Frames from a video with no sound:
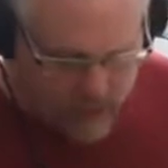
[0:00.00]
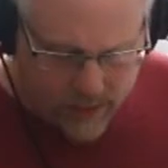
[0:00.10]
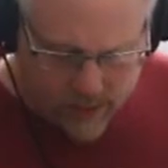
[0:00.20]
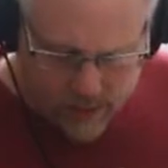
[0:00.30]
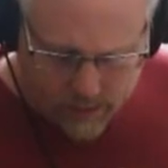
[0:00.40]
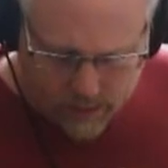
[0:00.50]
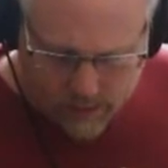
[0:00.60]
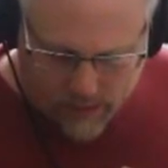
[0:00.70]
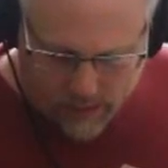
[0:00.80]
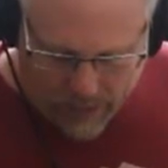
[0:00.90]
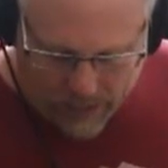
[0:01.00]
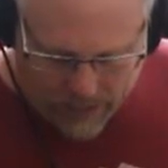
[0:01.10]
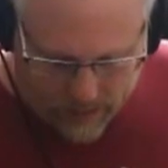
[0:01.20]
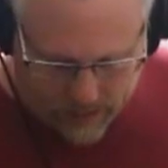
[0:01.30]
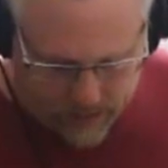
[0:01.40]
Tandy,
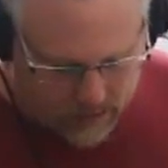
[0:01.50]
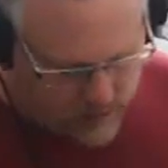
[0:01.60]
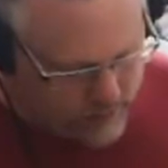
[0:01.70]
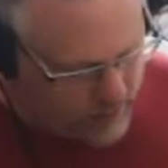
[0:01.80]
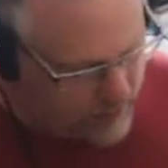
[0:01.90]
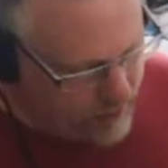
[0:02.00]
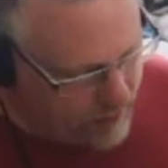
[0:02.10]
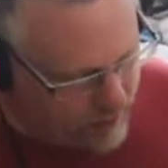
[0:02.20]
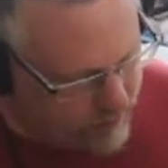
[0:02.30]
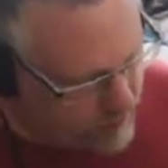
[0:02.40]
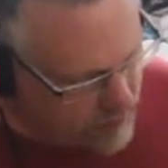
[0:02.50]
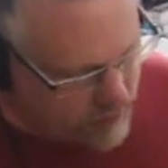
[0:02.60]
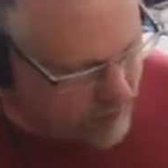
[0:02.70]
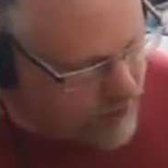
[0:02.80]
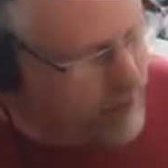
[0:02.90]
and Tandy,
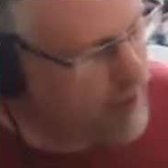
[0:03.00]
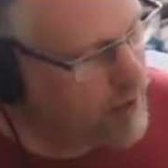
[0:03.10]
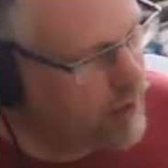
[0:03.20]
obviously, as